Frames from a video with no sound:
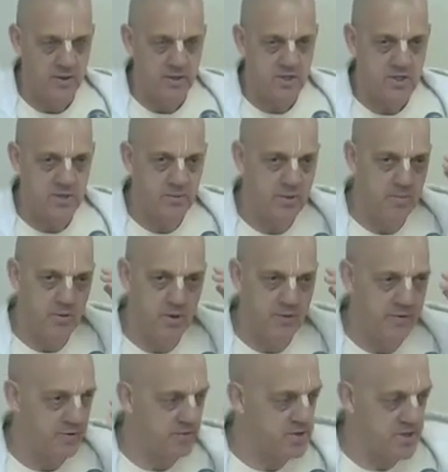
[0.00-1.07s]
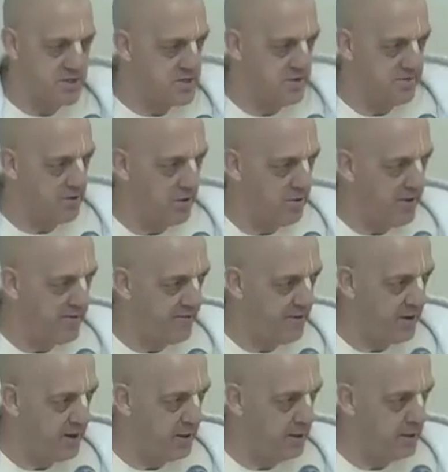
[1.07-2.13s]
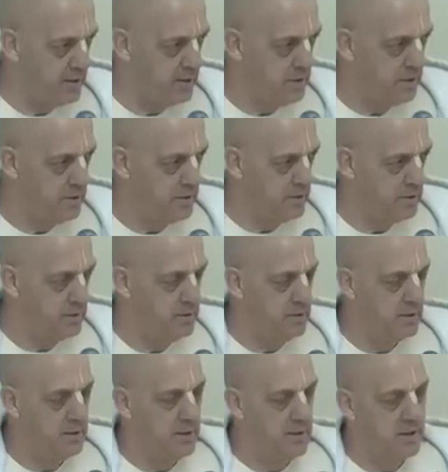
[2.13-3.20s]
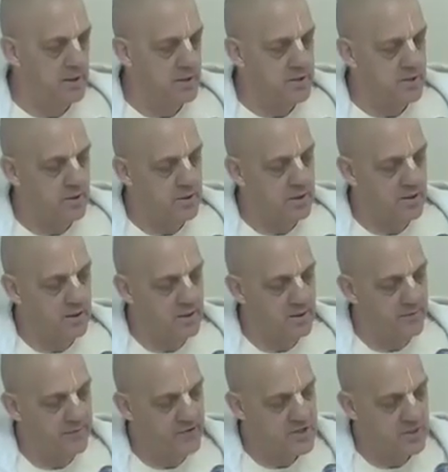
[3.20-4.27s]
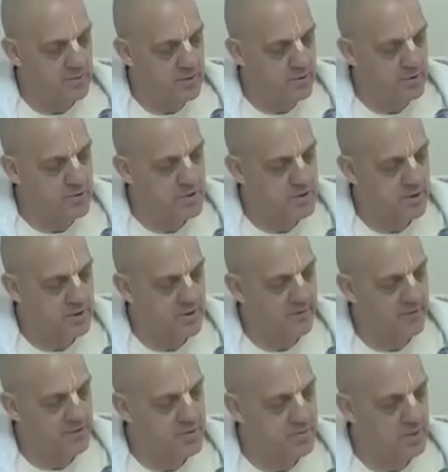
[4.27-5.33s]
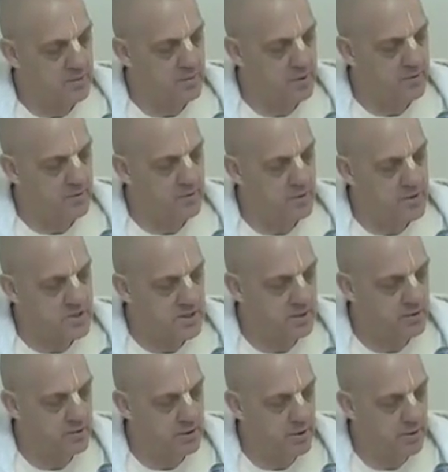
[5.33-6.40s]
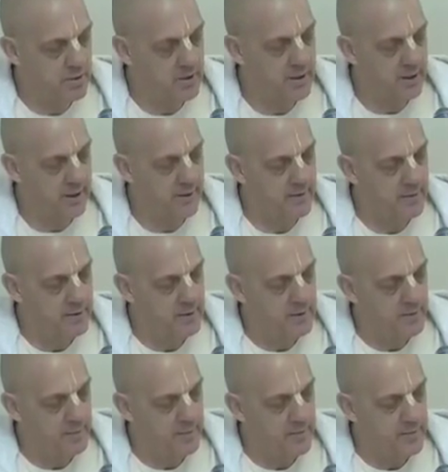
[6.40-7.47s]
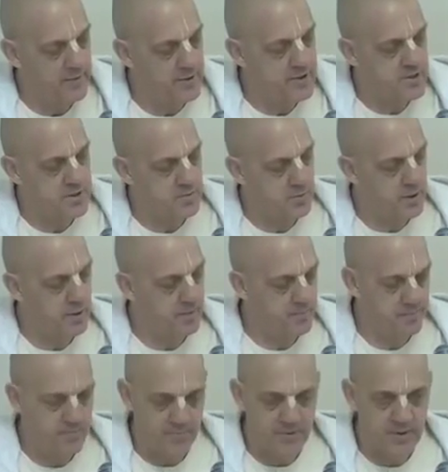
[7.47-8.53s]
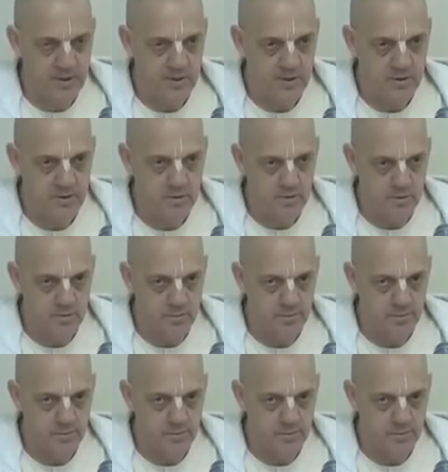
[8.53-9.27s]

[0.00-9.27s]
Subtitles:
Someone in the mode of ignorance doesn't even go that far. So for someone who's influenced by the mode of goodness, say, look at, okay, this is what I'm thinking to do.